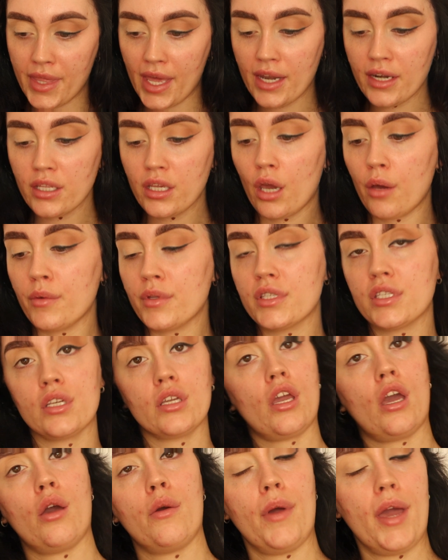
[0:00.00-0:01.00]
then going to
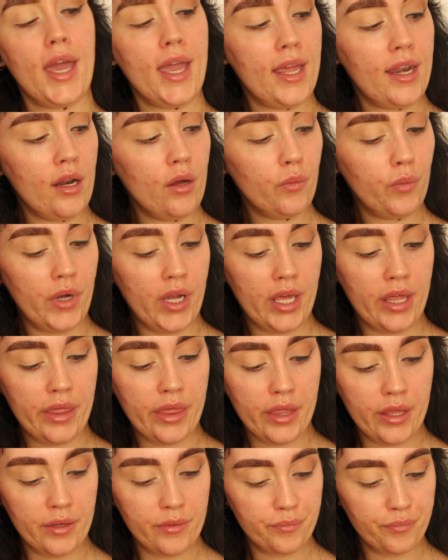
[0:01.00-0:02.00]
go in with
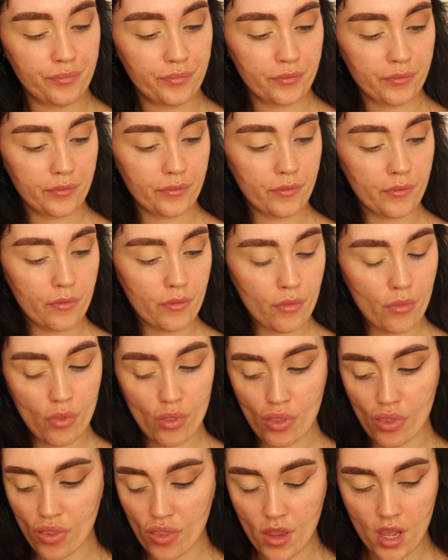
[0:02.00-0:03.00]

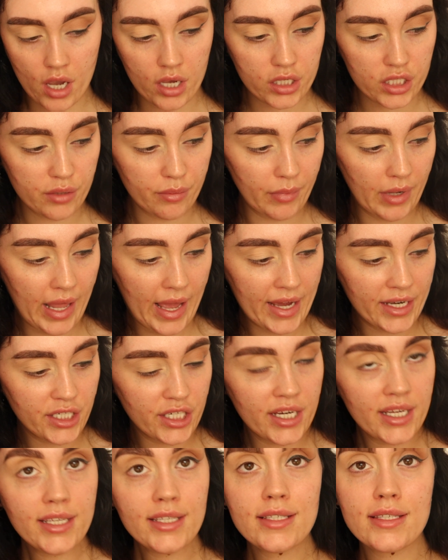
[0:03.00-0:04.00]
some
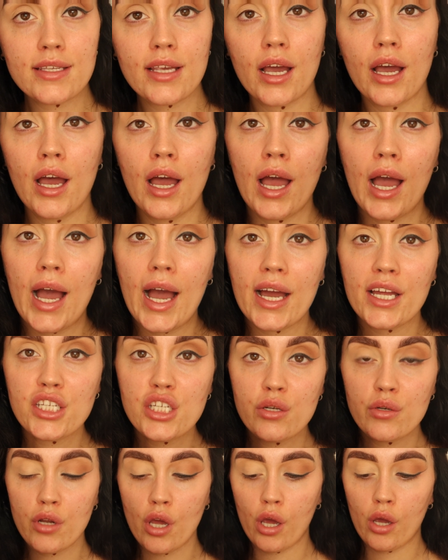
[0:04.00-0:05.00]
lashes. As
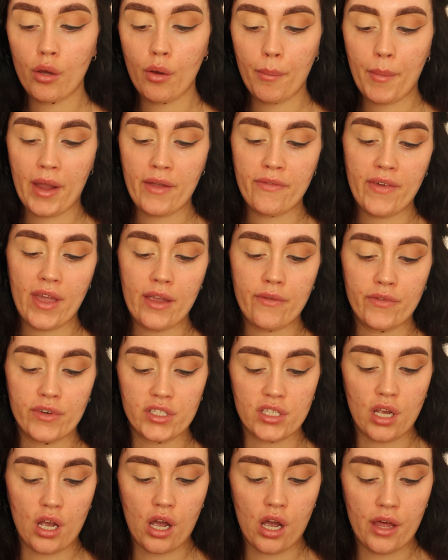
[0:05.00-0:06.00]
you know, my favourites
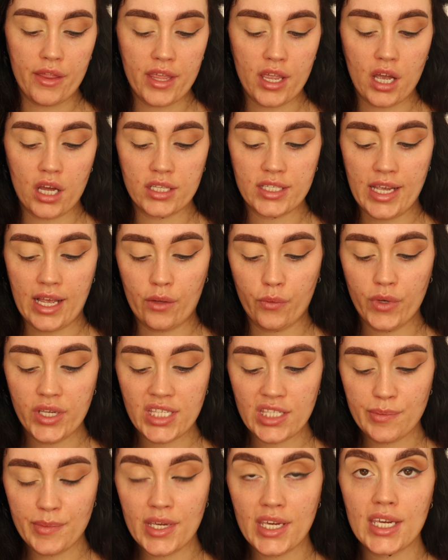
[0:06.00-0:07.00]
are the Ardell
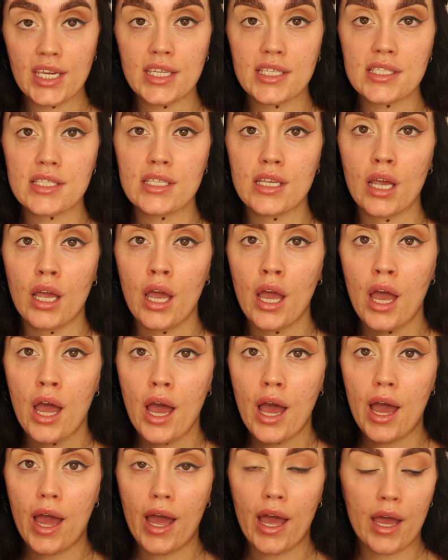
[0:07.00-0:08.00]
Wispies,
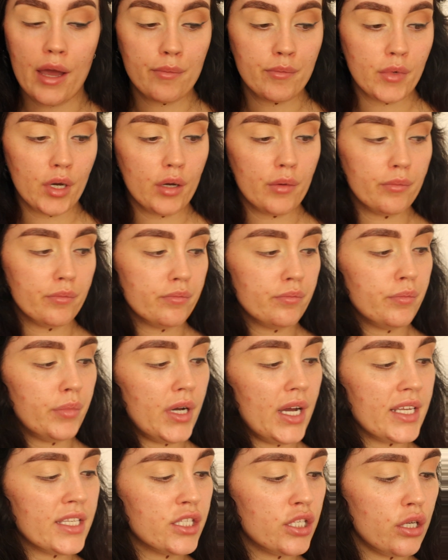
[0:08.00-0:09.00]
but
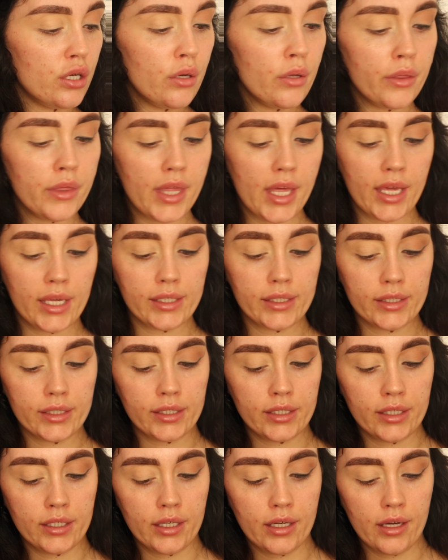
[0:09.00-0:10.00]
I do think
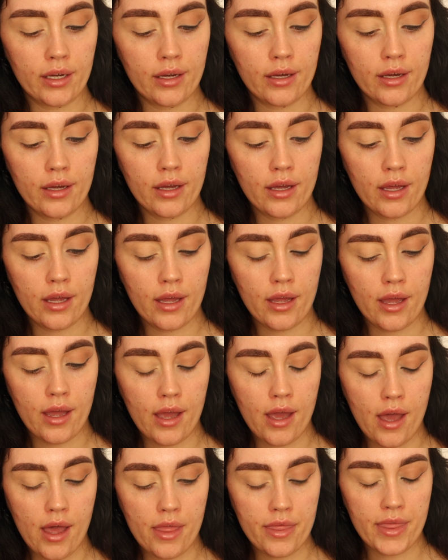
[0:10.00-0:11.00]

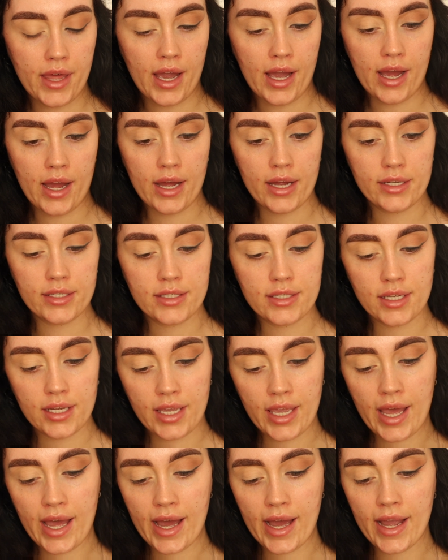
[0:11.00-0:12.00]
that
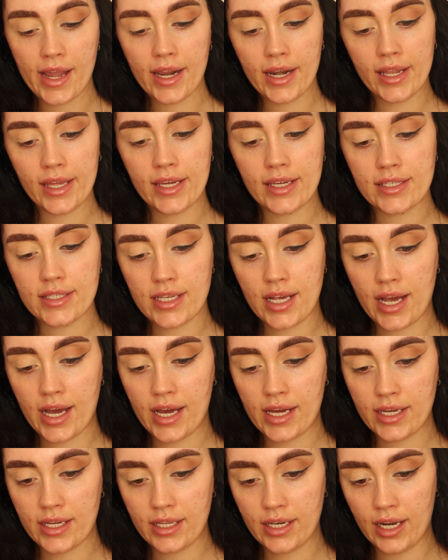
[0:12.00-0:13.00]
Kylie's
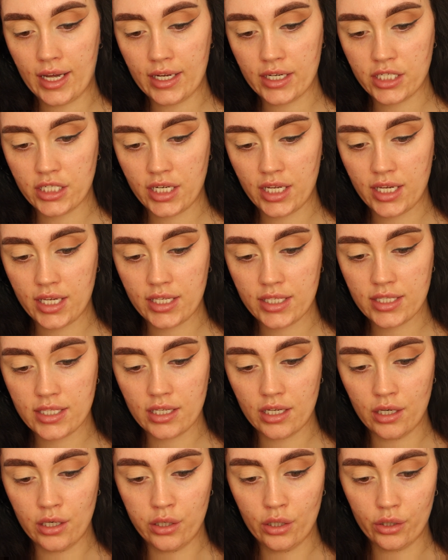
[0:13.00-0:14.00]
eyelashes
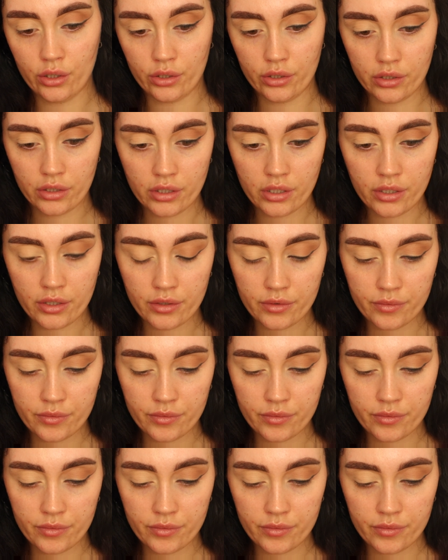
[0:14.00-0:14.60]
look